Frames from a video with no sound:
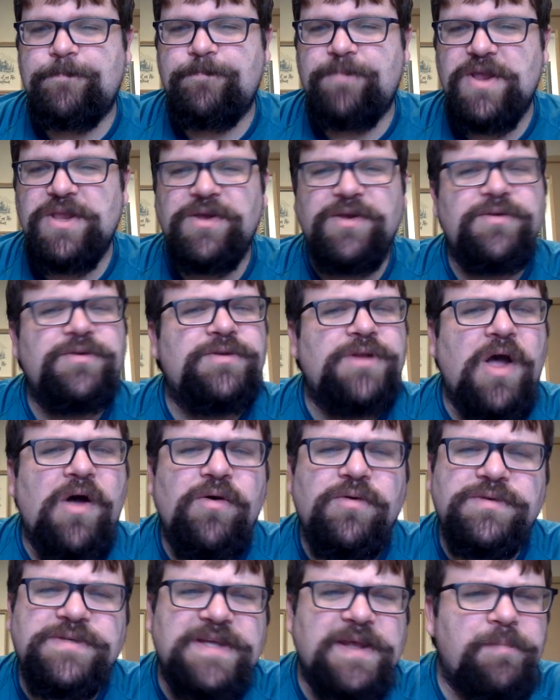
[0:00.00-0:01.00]
but you
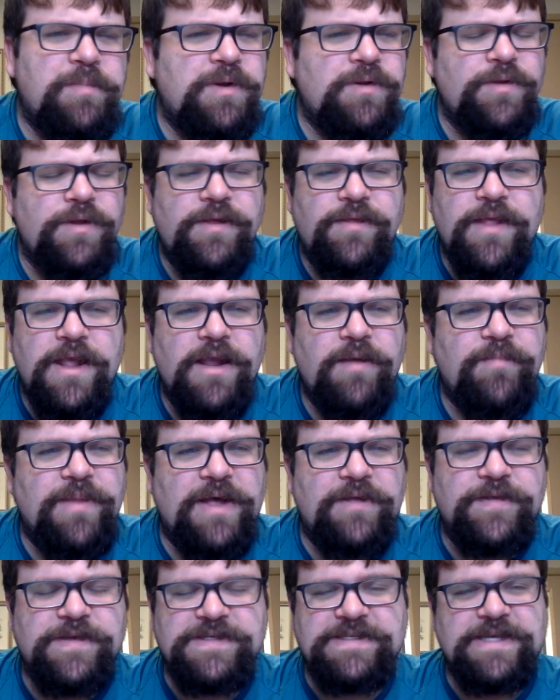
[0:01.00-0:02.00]
don't typically think
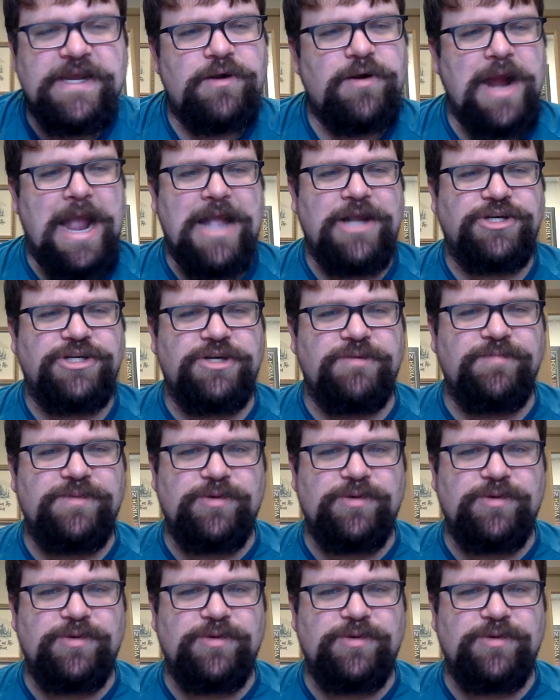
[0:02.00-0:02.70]
about this interaction